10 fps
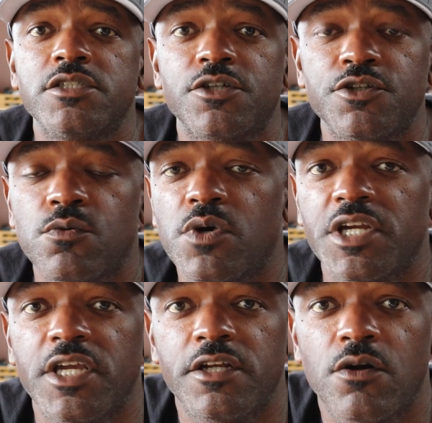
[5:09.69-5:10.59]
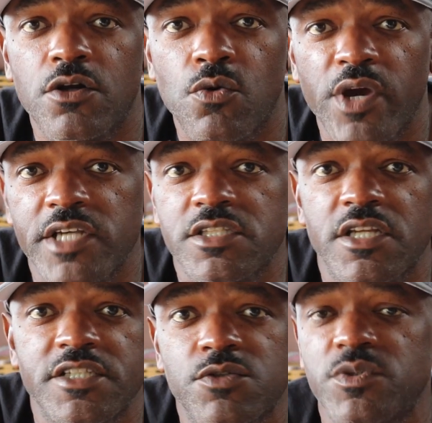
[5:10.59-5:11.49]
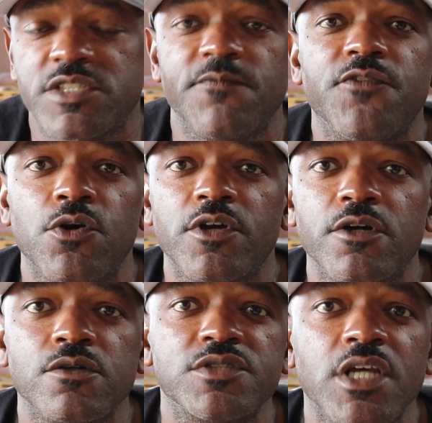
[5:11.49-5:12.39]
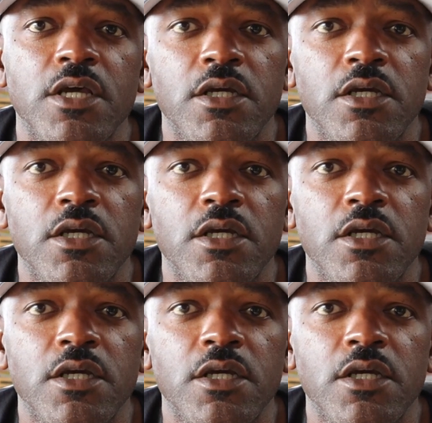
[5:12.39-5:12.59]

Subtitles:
So you'll want to get it on Craigslist with some photos